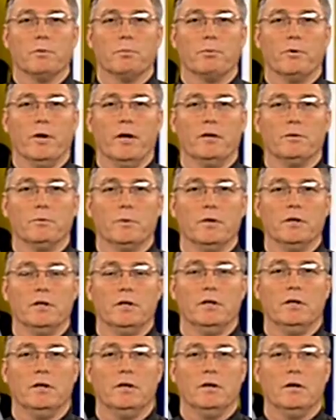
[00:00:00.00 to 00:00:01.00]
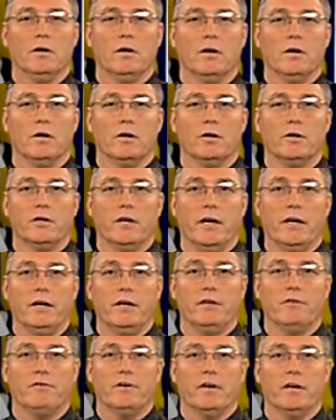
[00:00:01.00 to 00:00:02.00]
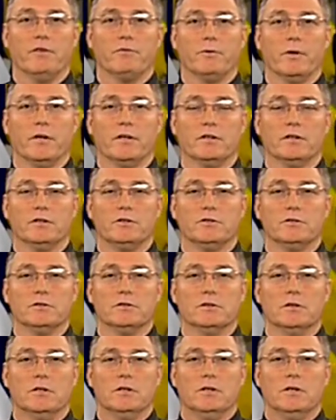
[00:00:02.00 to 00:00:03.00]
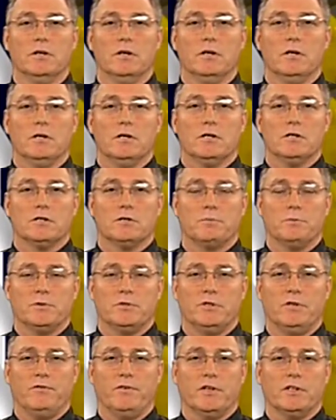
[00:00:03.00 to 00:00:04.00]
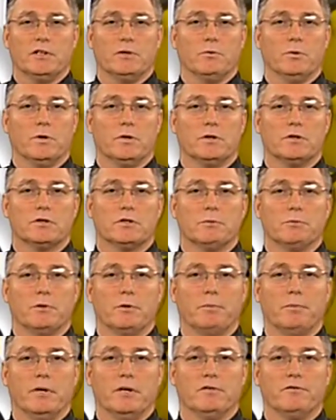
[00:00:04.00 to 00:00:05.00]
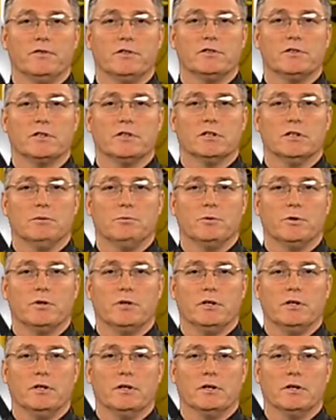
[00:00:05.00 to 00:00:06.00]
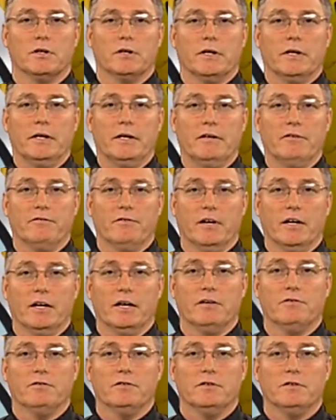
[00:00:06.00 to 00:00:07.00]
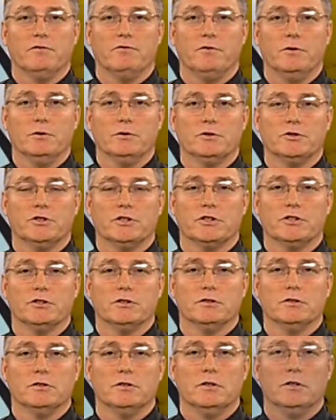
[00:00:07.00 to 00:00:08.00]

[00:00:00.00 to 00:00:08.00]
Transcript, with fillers: the Pratt & Whitney R985 radial engine. Specifically, what are some of the benefits that come with the R985 fuel injection?